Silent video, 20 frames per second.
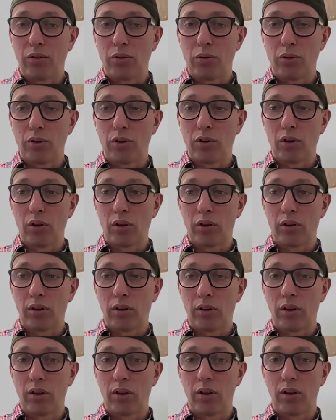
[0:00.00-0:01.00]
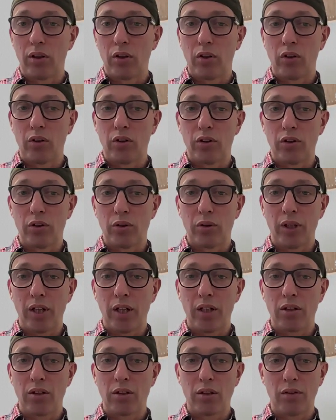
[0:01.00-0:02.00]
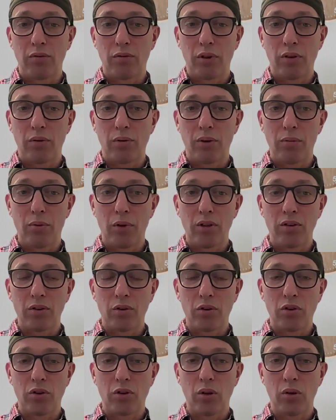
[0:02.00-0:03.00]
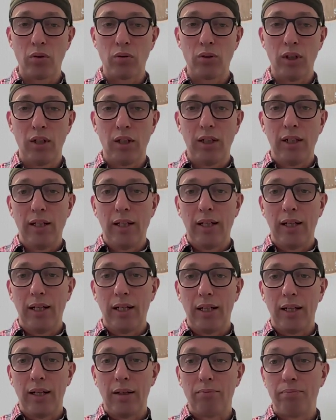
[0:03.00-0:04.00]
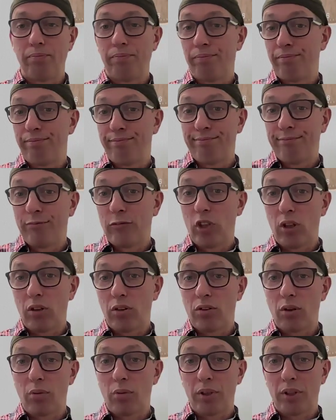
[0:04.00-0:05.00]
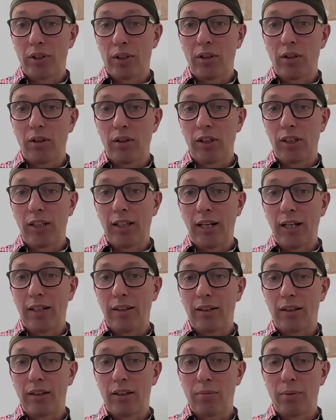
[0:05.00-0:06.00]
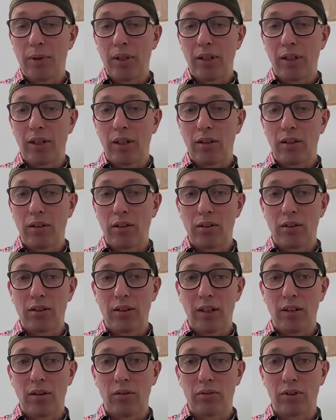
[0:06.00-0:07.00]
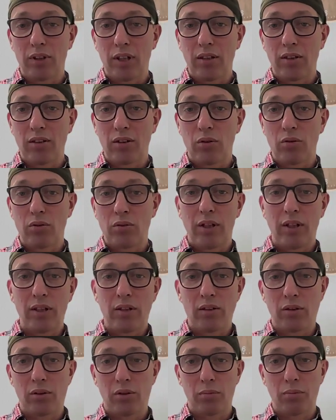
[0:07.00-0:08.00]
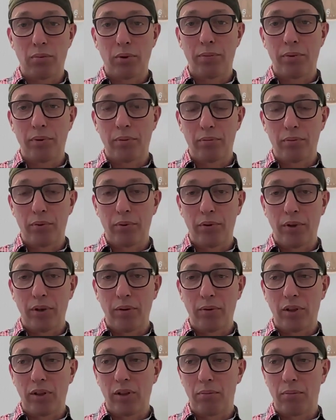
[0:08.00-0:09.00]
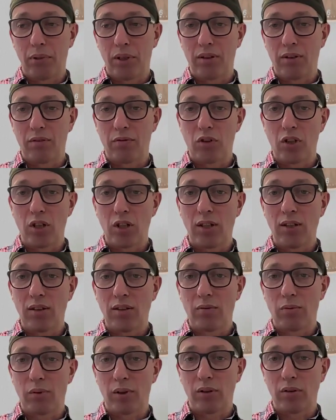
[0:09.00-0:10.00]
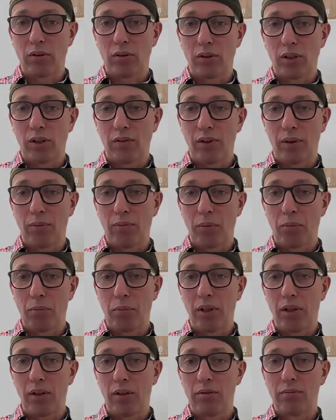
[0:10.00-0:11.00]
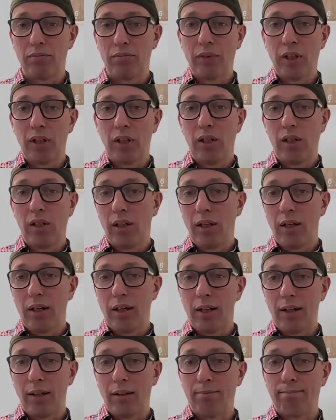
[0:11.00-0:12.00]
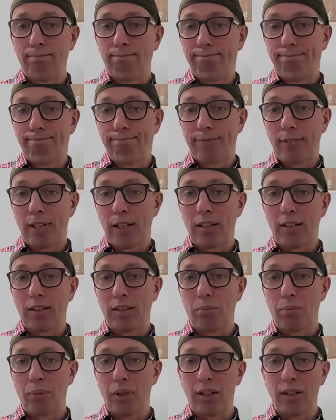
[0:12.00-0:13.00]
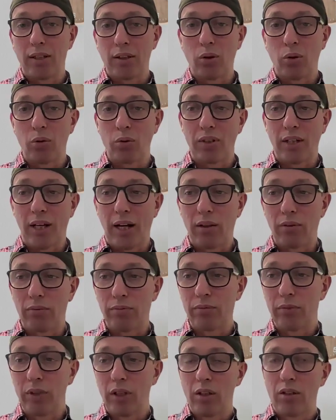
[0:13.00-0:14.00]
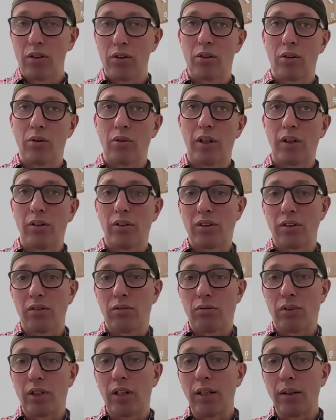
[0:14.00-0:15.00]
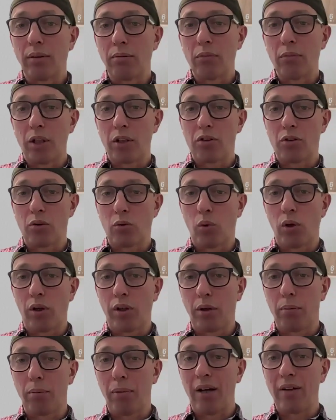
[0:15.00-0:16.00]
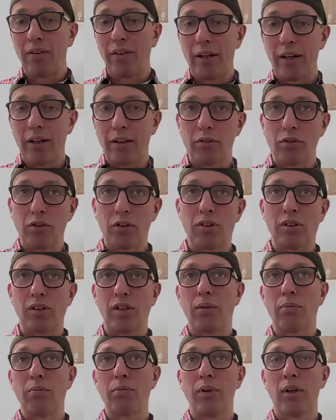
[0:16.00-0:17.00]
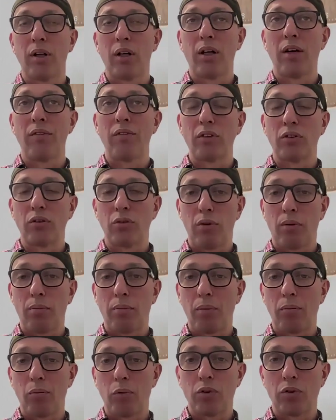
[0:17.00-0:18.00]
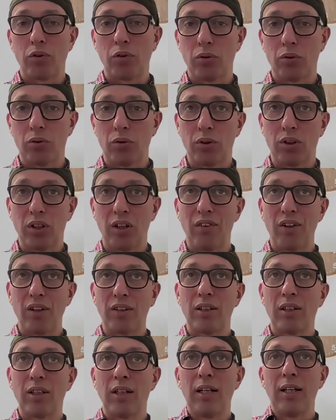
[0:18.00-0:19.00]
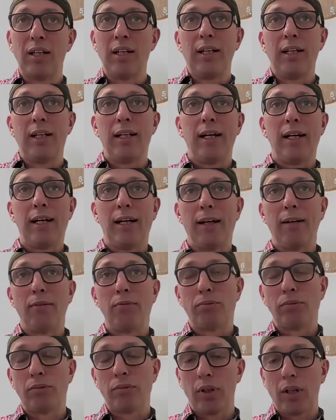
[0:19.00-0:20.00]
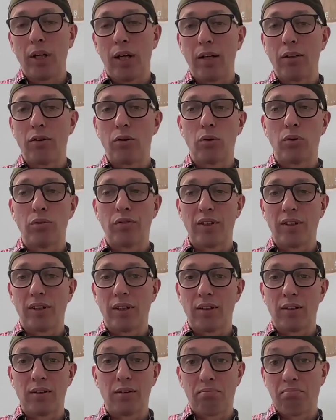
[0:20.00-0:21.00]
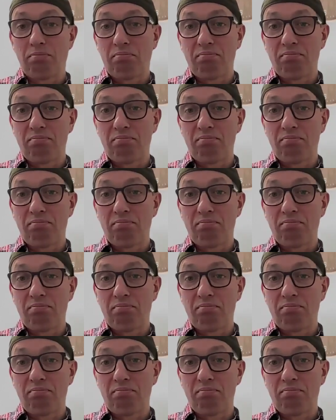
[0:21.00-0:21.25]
to the dog on occasion every 3 months or so. Dogs don't particularly like these medications. They don't taste so great, so you put them in a piece of cheese when you give them the pill, and it typically goes down. So there isn't really much to worry about there. You just keep having to remember to give it. Annual visits,